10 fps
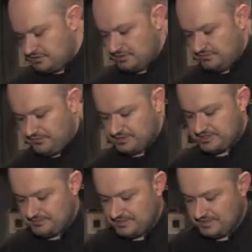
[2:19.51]
So the first
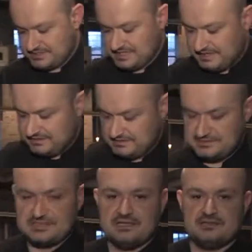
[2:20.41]
step to the salad is
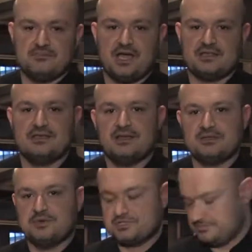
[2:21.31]
to get the
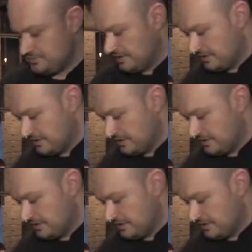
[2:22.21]
Maitake mushrooms right